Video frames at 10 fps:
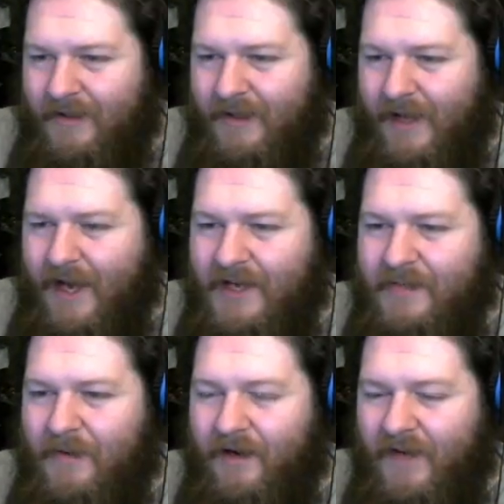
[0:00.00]
Highest
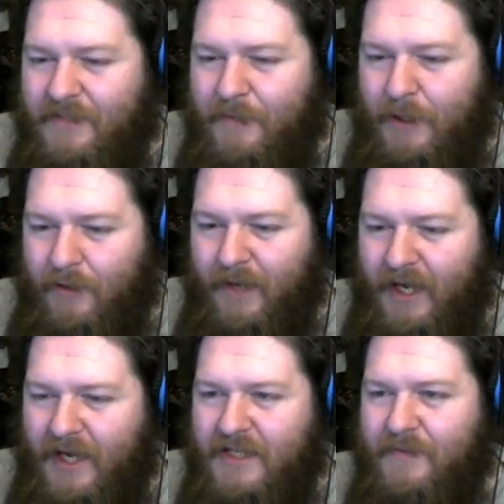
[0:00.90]
amount of HP on a
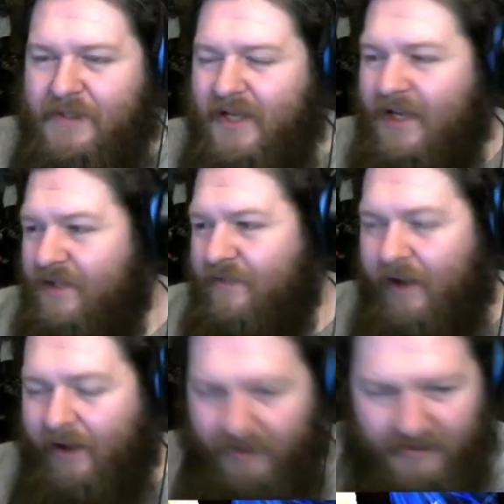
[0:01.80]
page besides
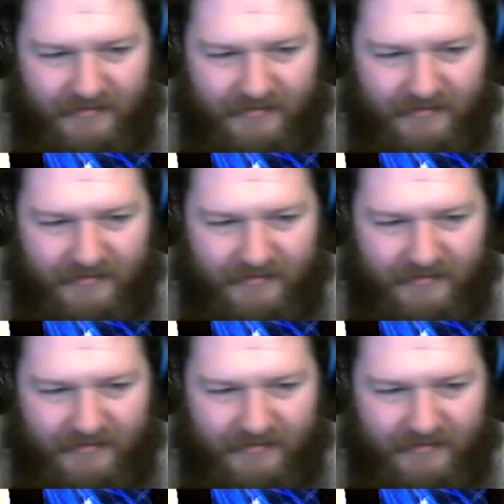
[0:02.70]
Greta.